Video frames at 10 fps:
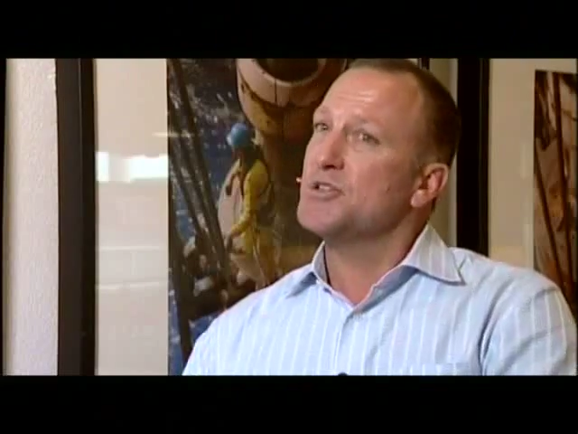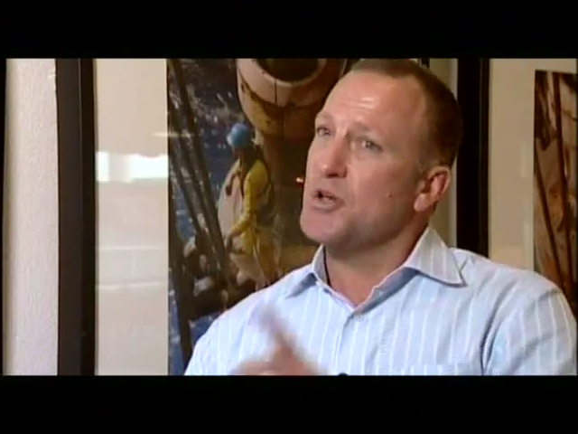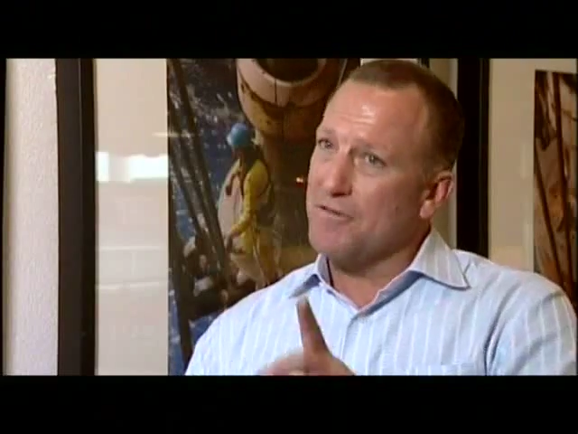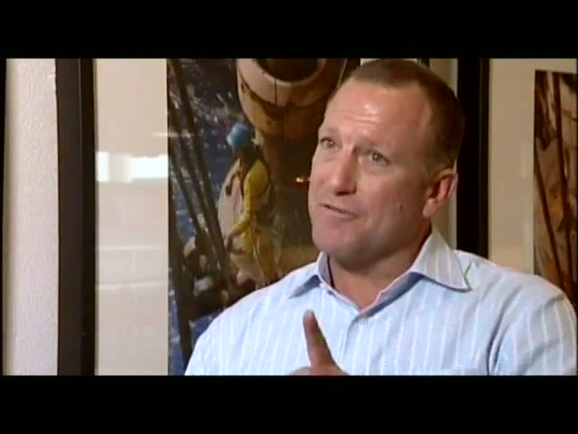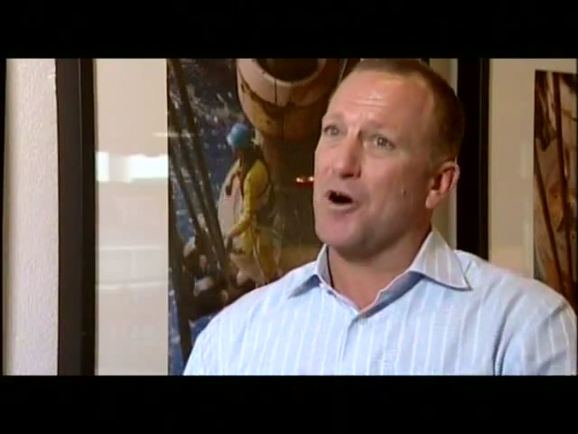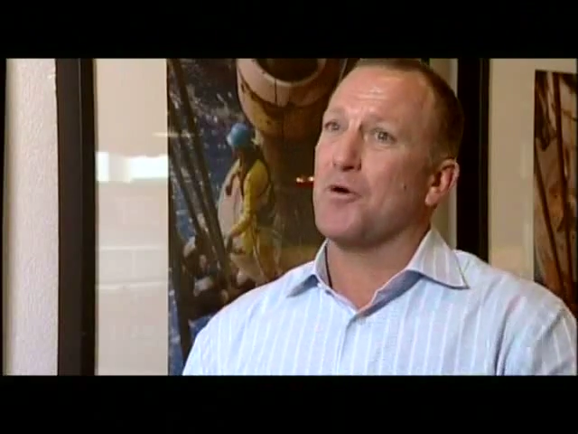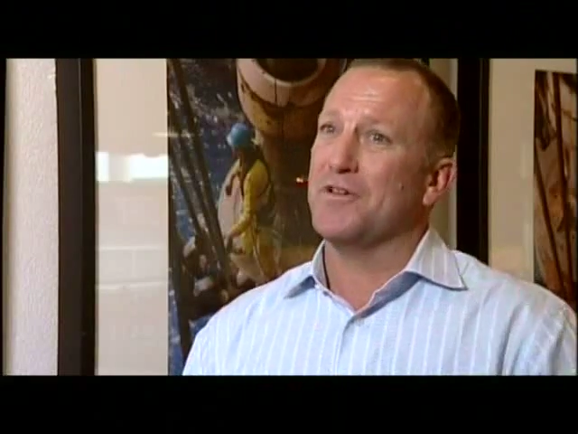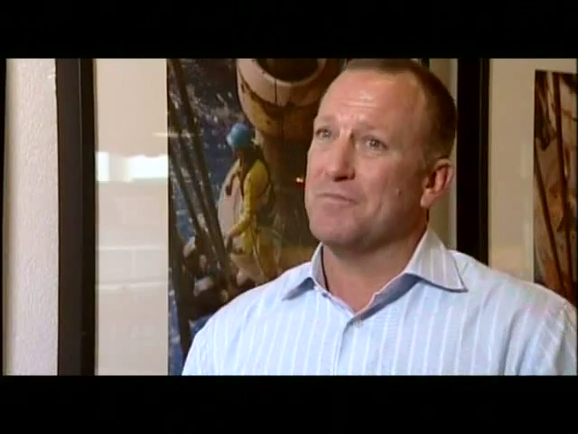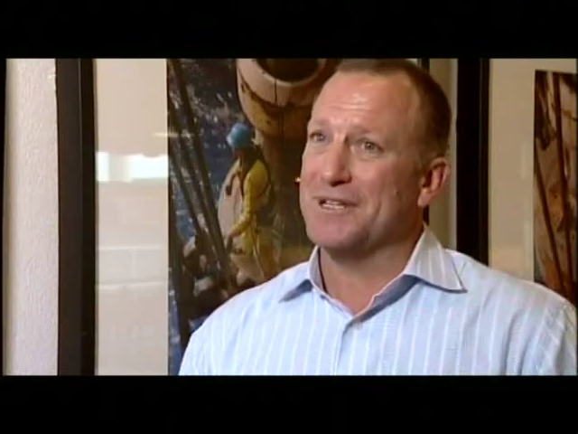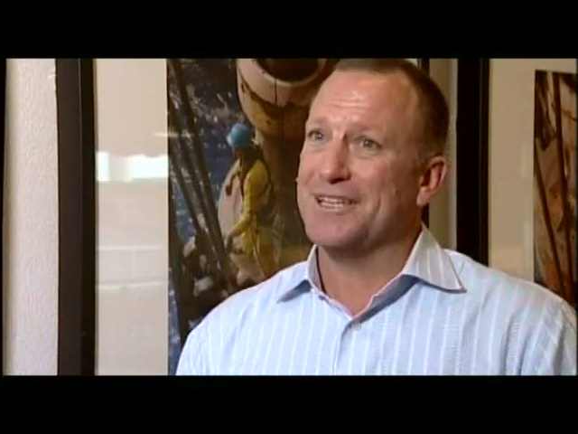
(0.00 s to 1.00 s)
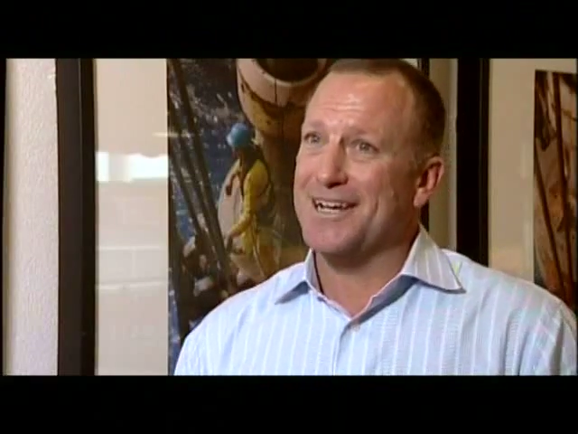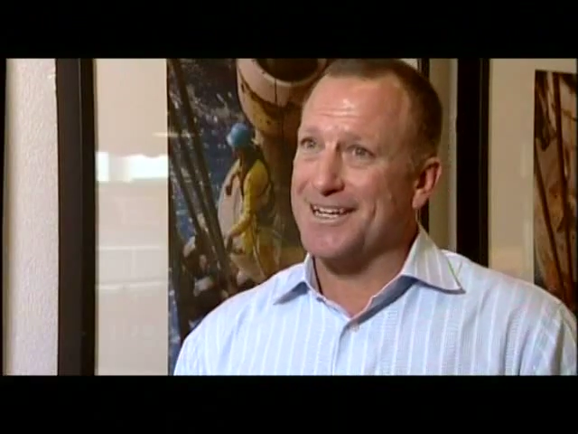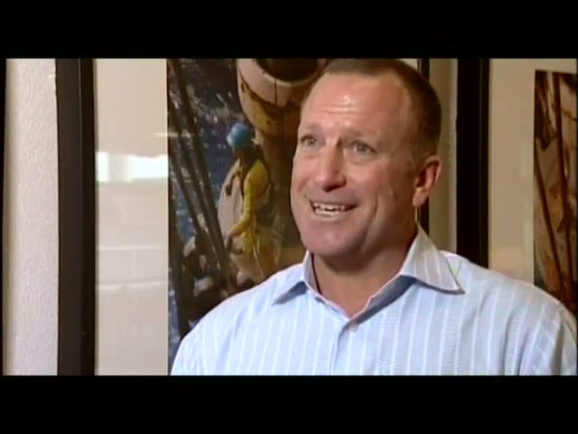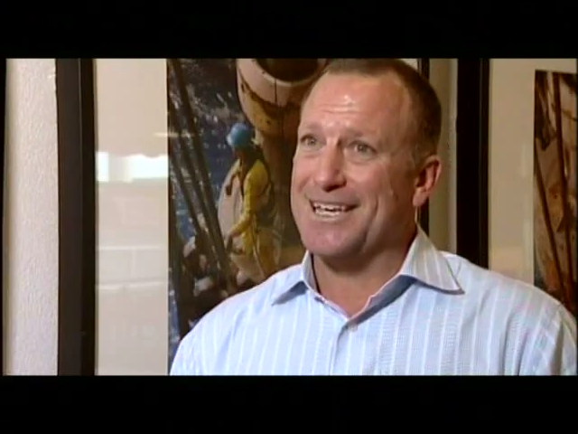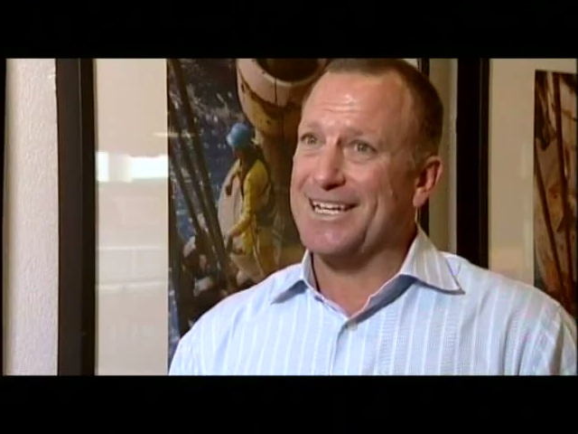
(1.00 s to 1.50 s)
So far, we've been
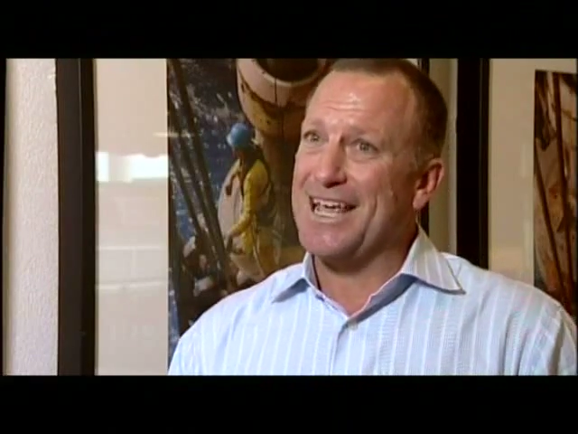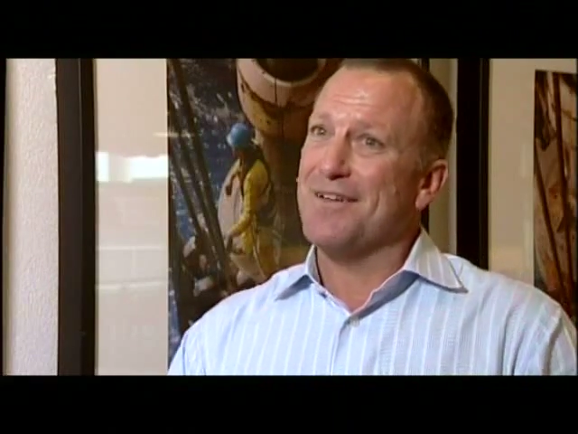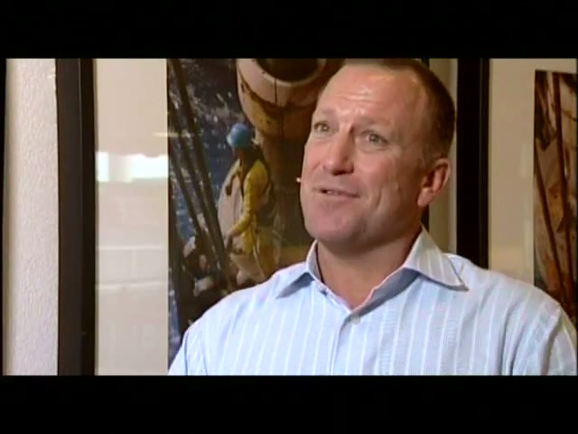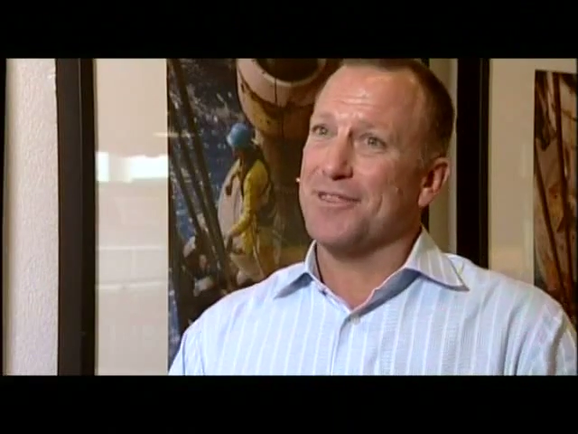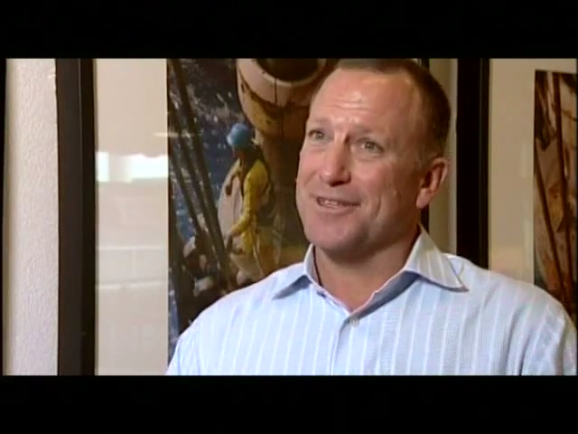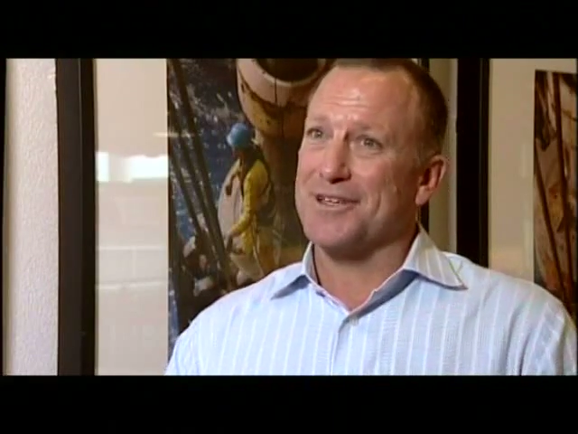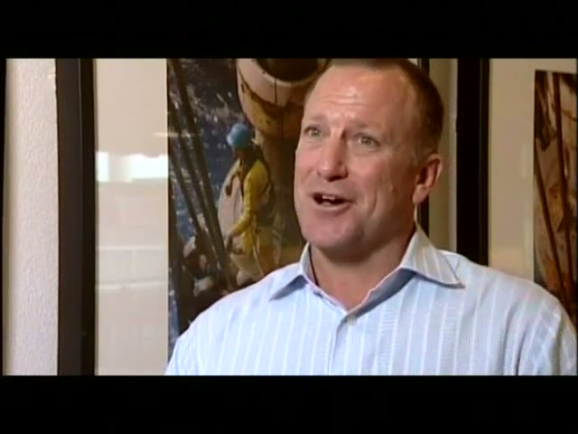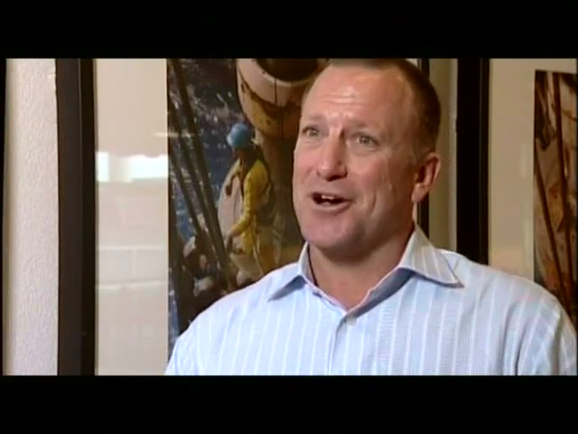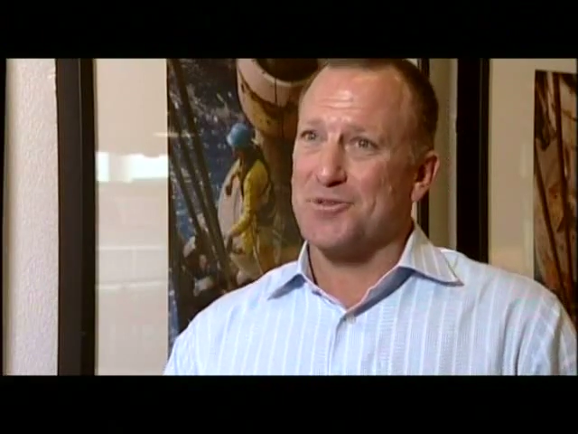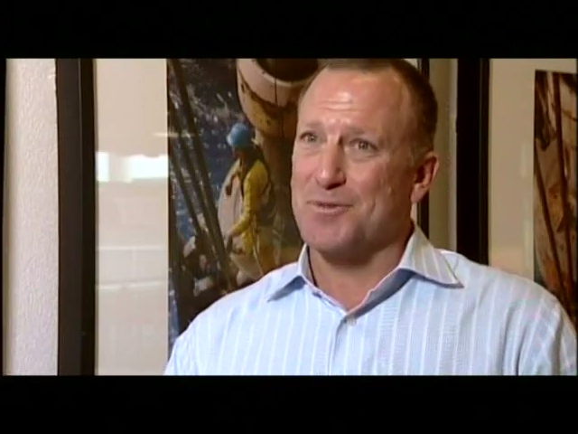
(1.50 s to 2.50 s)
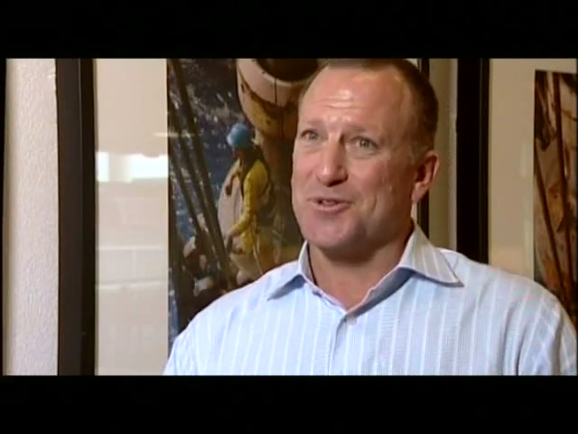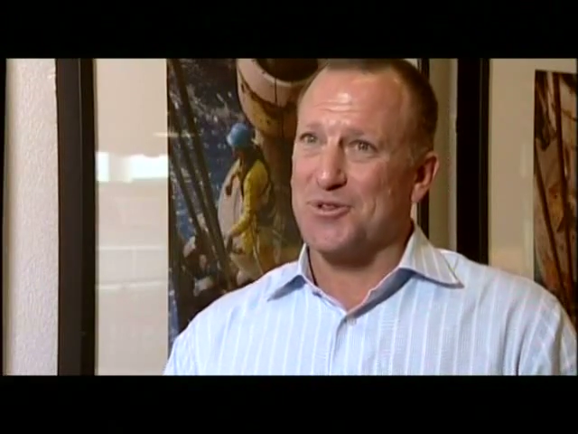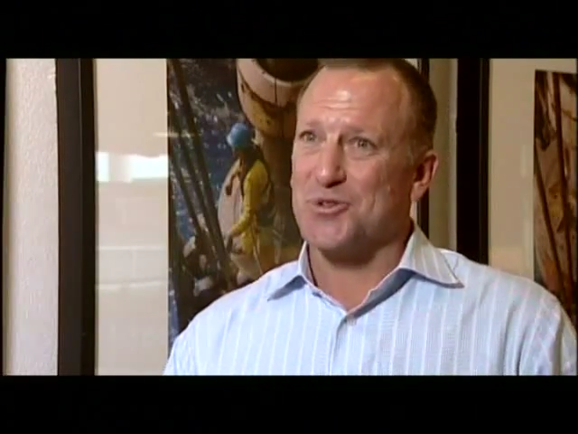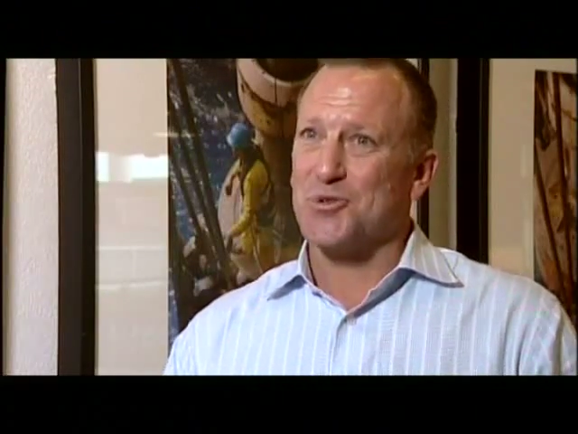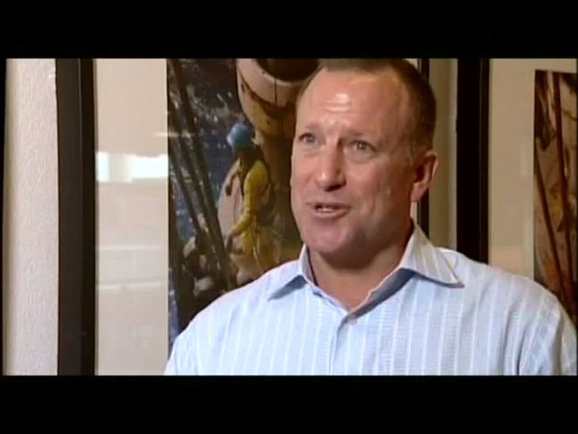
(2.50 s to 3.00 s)
lucky, and everything that
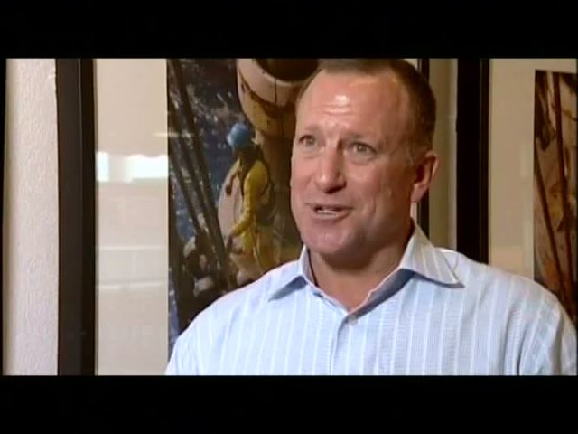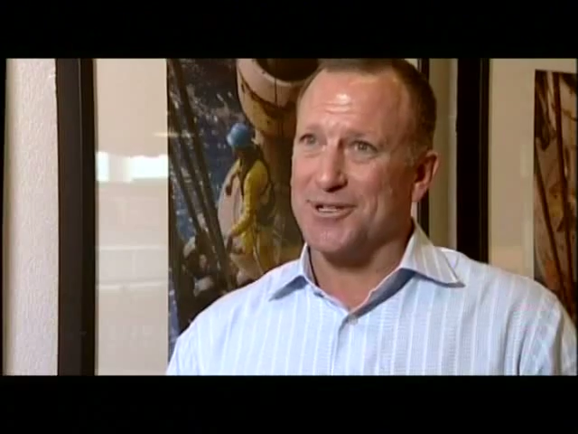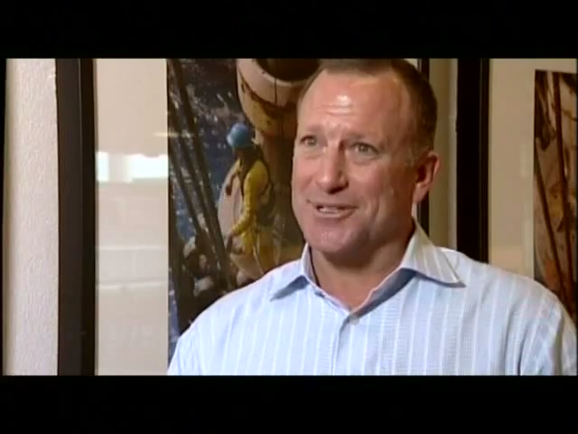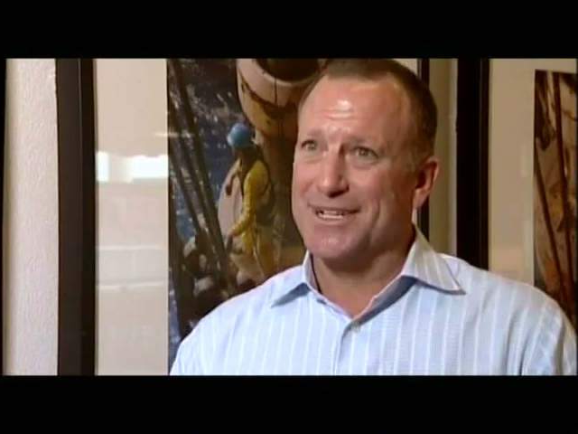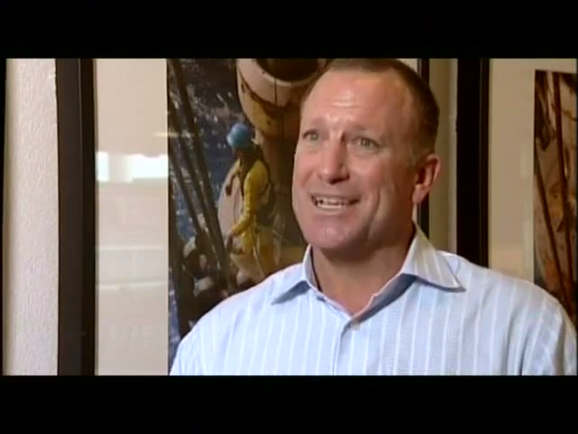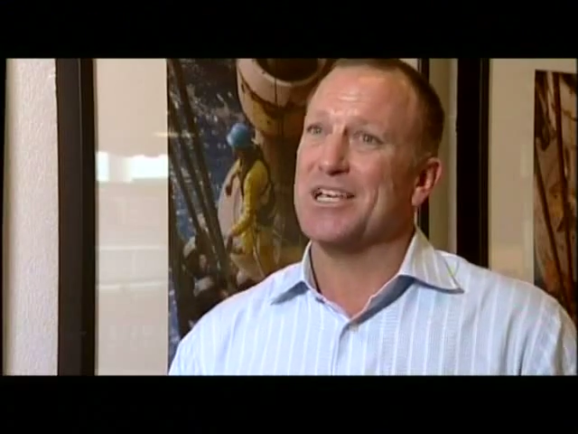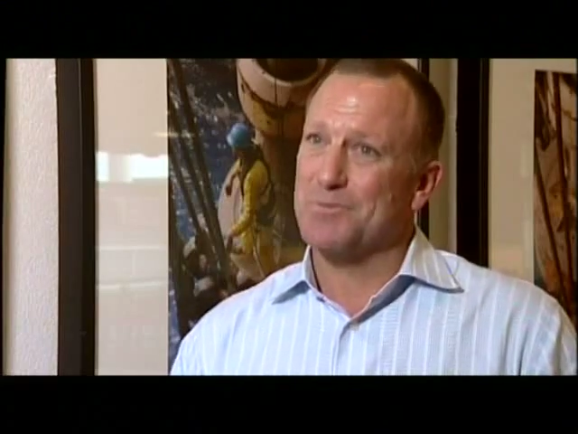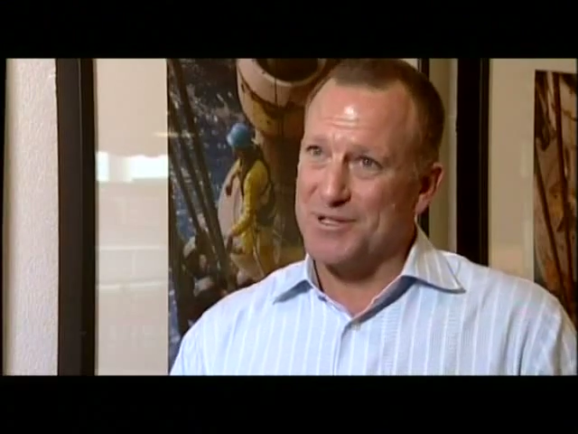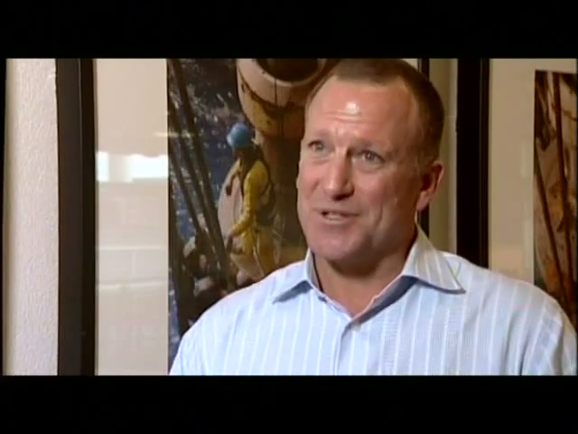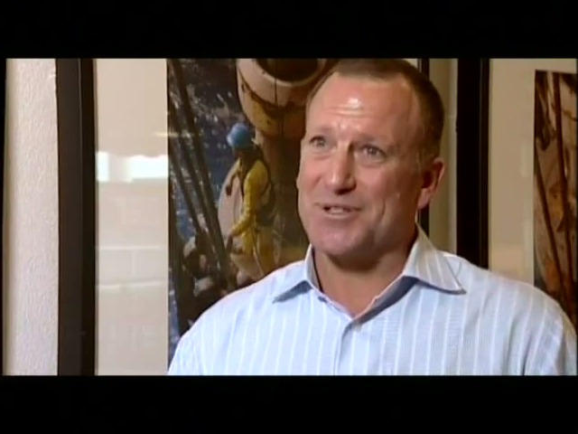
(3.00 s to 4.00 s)
Kosmos has drilled has been